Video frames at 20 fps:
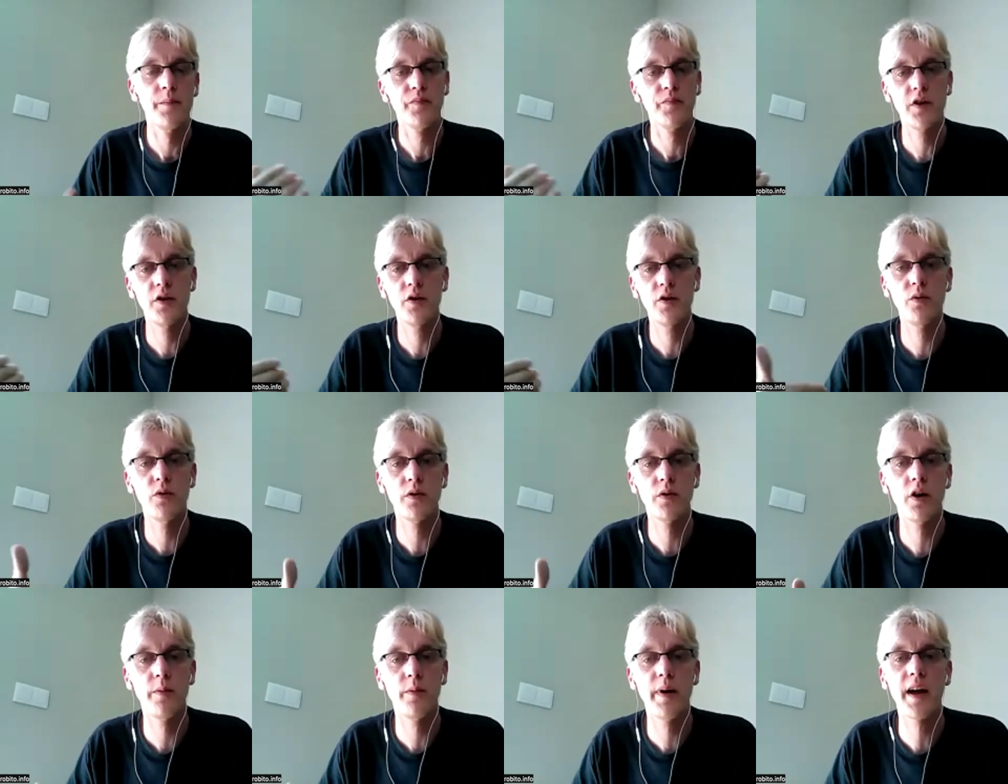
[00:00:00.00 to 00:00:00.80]
you will
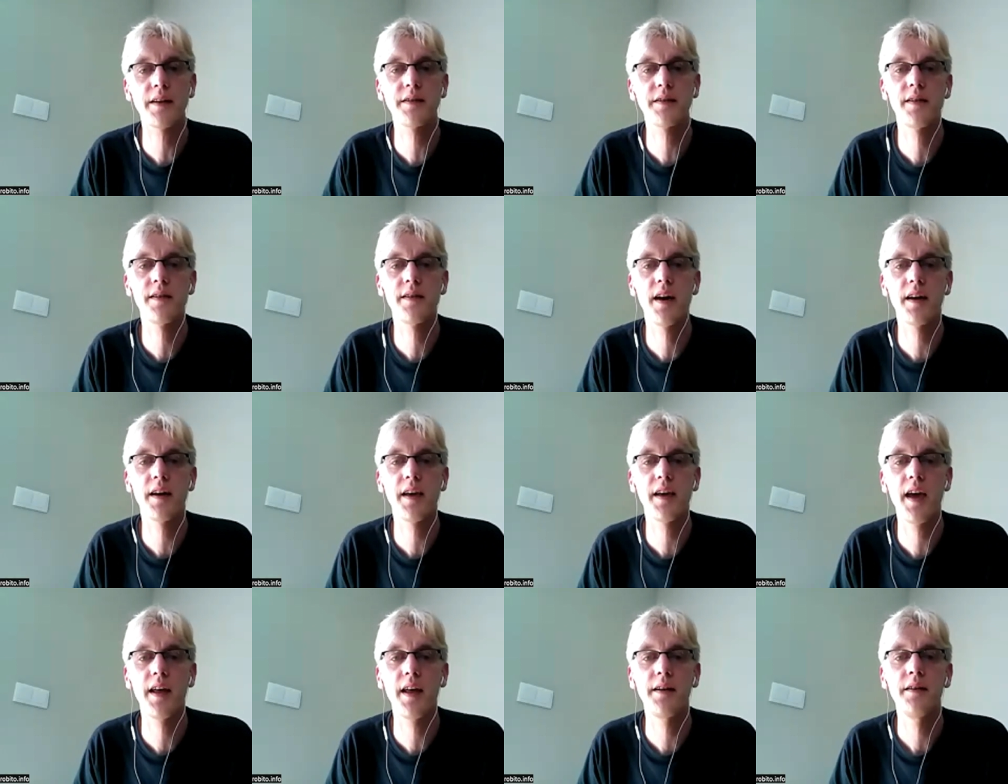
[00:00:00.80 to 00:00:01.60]
go back to that
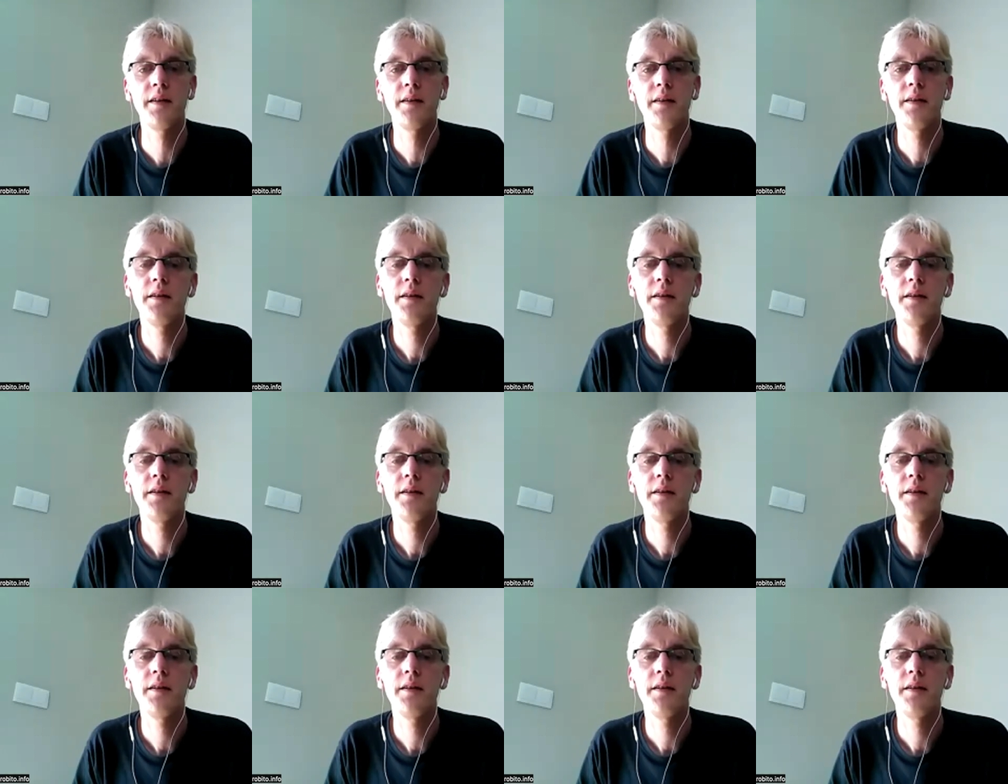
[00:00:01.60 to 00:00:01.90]
again.